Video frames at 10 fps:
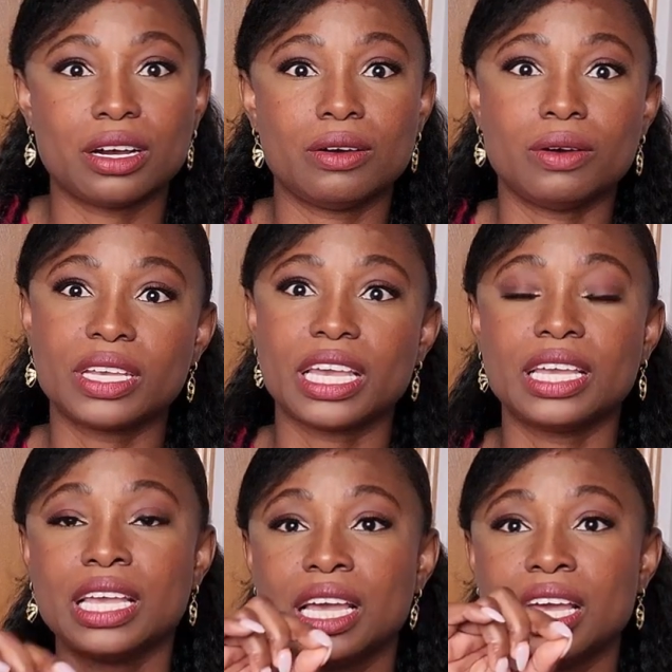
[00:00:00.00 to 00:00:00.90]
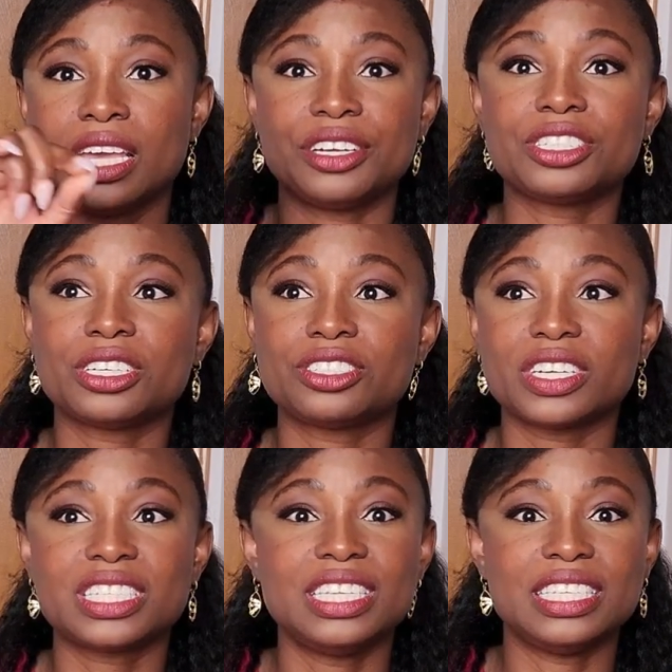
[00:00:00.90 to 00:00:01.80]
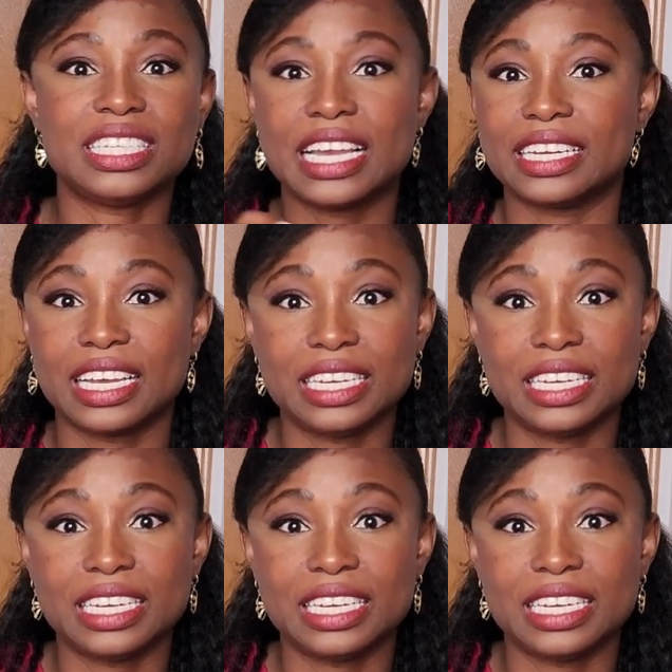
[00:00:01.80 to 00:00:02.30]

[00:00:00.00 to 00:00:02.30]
oh, okay, here's her address in Indiana.